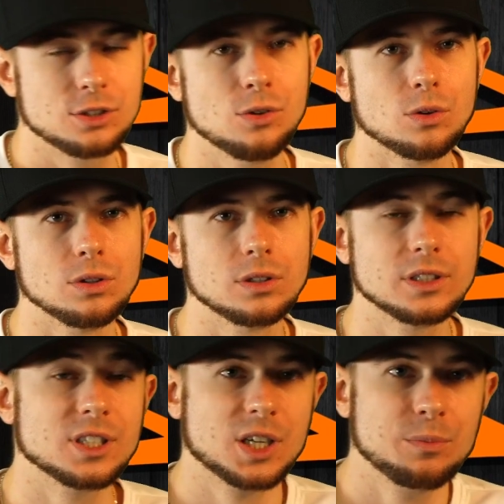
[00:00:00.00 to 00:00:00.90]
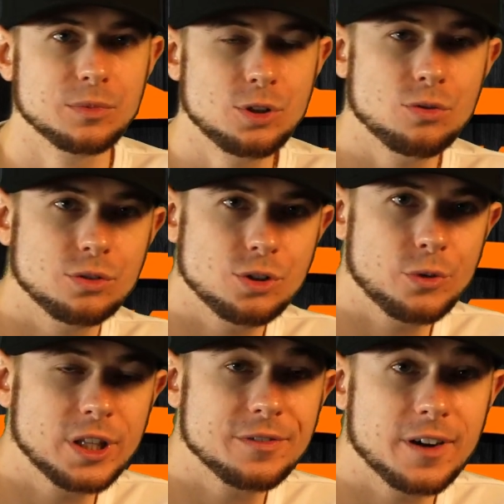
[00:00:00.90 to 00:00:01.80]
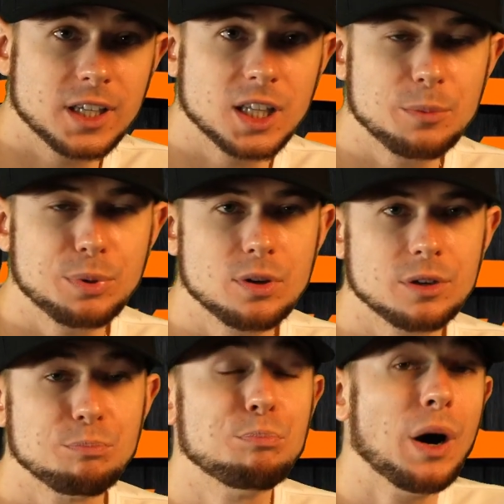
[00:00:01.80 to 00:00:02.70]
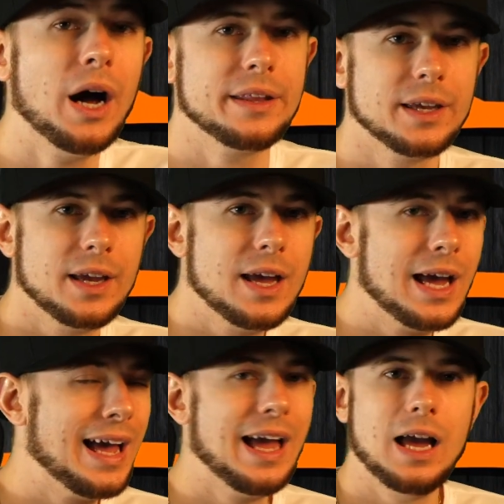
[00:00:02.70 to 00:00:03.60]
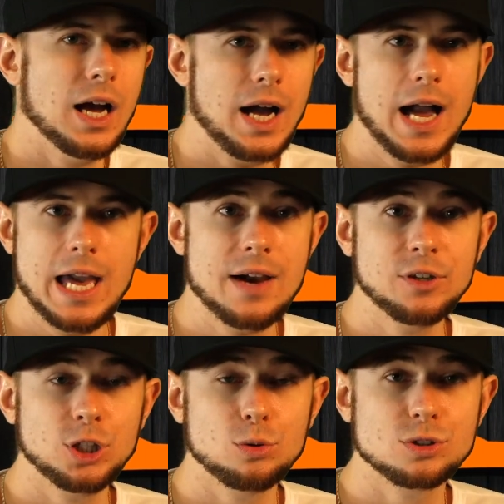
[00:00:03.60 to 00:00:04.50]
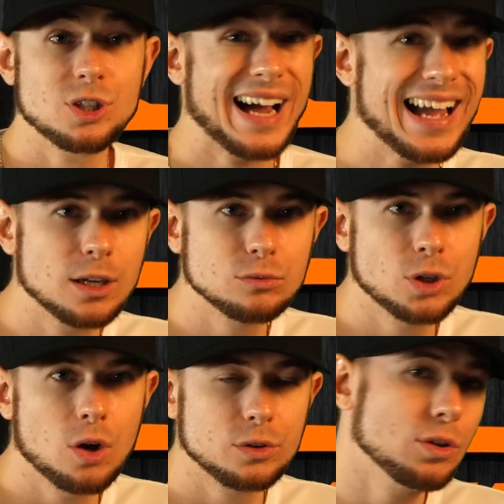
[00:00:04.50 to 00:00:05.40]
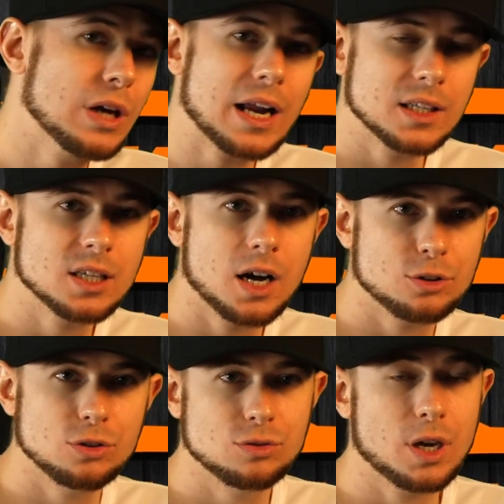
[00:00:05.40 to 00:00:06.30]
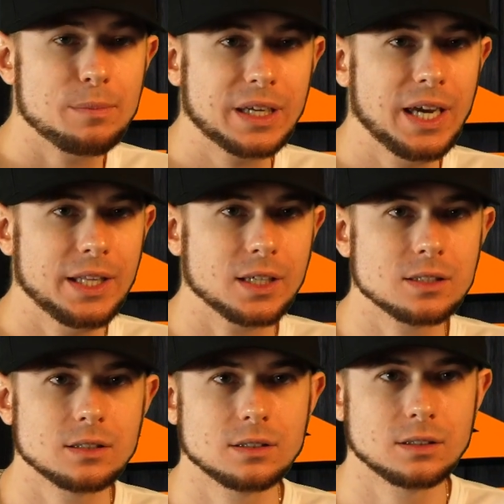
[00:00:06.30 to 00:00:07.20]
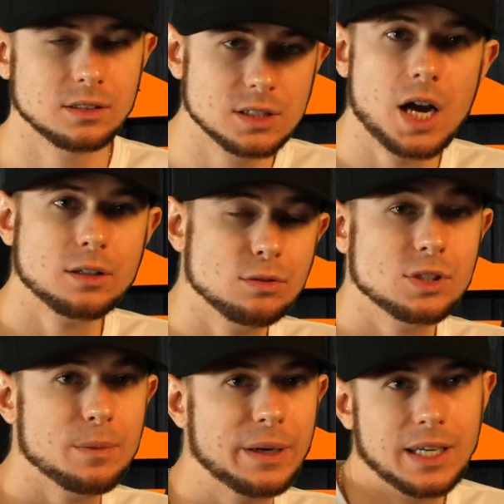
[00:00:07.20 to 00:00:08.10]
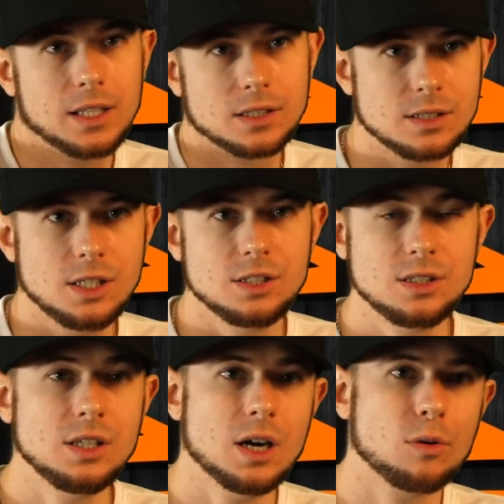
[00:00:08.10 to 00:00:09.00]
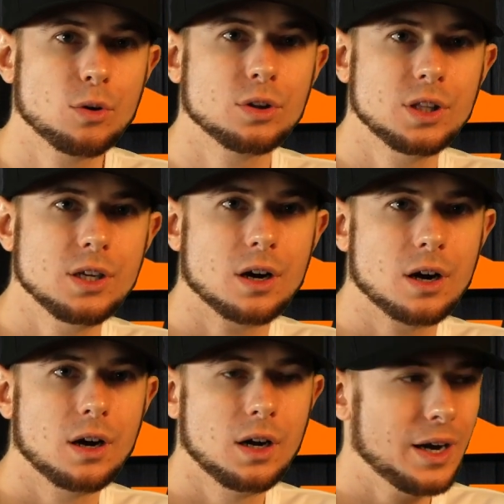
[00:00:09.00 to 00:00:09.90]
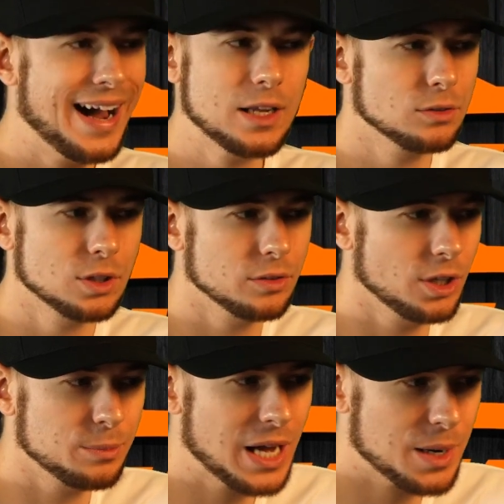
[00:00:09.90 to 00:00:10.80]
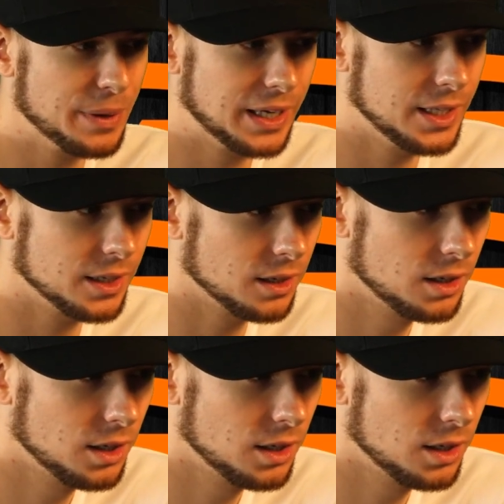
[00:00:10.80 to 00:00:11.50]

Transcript: tool to read the fucking computer, but I haven't used it. I don't know. You gotta talk to some mechanics. Talk to some mechanics. See how good they are. I don't know. I'm not a mechanic.